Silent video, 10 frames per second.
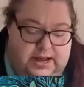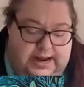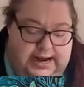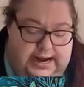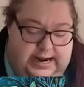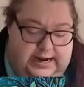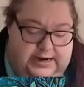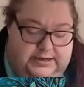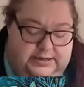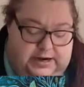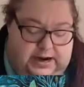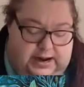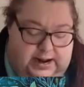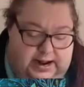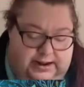And
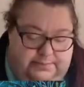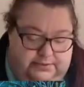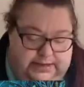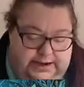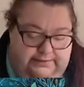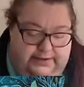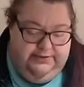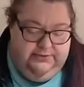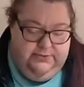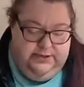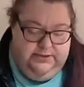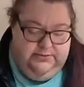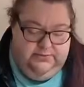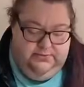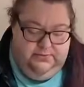I believe this
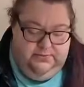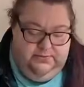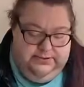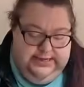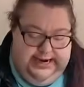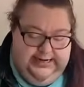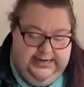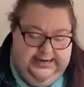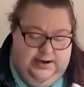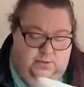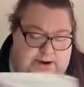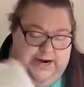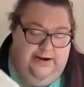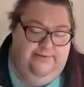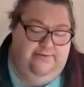one was an 18 count white
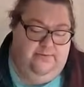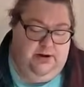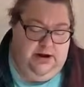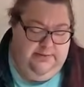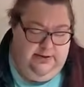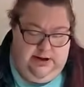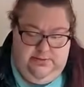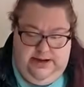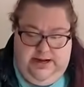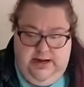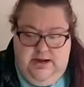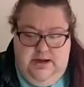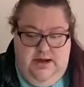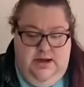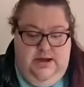Ada from Hobby Lobby.
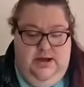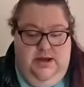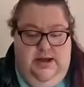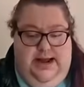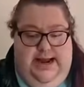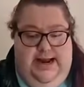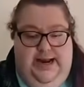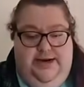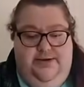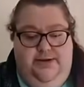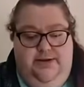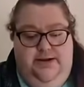And